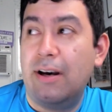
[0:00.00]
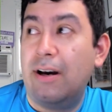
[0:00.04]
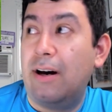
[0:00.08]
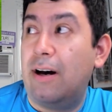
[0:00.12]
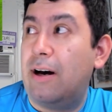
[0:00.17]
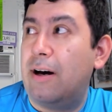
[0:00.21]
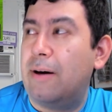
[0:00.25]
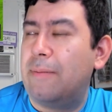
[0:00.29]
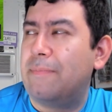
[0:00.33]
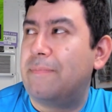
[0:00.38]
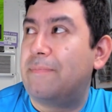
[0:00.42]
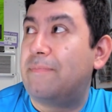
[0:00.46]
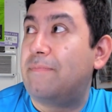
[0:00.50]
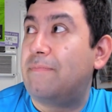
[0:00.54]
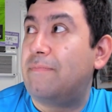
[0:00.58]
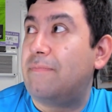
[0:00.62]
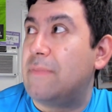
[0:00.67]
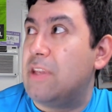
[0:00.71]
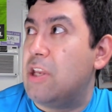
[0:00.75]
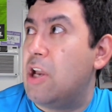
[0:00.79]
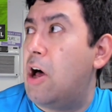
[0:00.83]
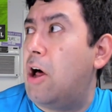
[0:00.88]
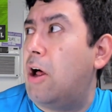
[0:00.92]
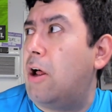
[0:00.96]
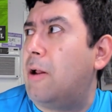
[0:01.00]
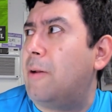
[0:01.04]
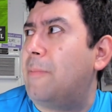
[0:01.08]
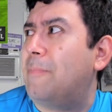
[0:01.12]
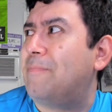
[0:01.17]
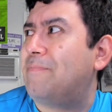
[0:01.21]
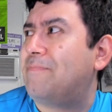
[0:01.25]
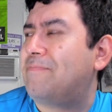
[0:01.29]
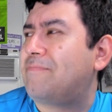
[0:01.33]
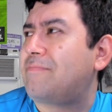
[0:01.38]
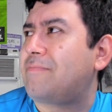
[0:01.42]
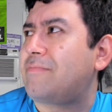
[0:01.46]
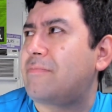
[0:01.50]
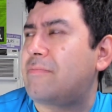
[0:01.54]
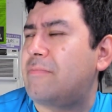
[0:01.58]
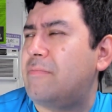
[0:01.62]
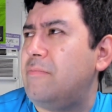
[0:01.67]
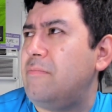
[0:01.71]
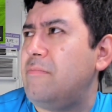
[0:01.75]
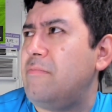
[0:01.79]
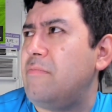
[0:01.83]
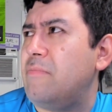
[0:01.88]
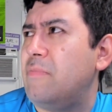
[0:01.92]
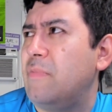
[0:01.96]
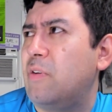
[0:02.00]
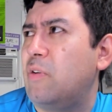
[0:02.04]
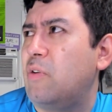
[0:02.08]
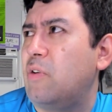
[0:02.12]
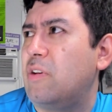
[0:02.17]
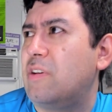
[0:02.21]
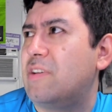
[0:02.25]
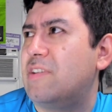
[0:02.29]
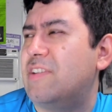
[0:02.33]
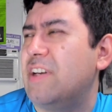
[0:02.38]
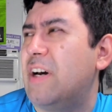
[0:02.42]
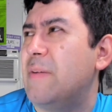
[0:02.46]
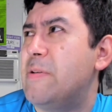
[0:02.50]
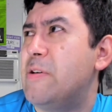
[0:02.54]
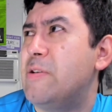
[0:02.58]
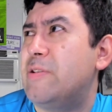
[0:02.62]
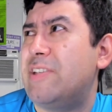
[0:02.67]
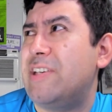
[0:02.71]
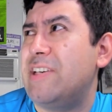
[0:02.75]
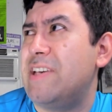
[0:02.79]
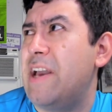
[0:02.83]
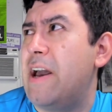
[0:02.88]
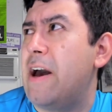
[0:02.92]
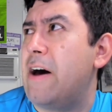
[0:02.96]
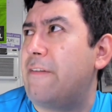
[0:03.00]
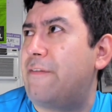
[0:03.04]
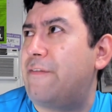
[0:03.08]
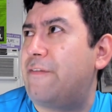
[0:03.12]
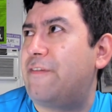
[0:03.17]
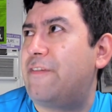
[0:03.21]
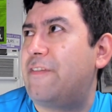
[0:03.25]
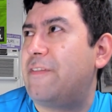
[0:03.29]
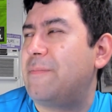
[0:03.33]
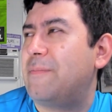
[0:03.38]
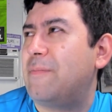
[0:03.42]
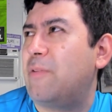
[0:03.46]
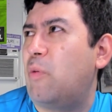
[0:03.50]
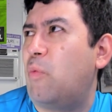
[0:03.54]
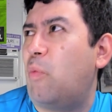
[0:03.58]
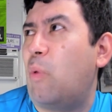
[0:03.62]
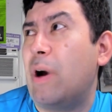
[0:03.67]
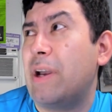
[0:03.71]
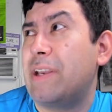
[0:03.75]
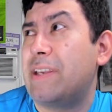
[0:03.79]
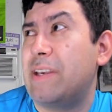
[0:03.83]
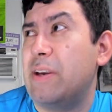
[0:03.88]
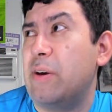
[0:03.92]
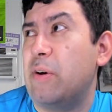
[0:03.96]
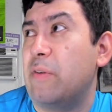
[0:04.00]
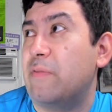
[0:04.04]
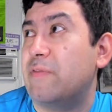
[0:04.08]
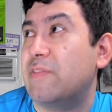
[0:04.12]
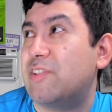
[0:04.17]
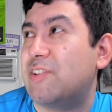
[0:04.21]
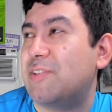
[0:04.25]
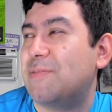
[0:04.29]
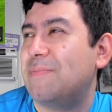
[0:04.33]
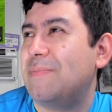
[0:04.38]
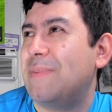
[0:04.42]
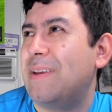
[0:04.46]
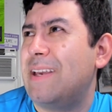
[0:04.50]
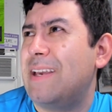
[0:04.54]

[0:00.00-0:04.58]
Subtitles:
Y'all, WTF, what gives?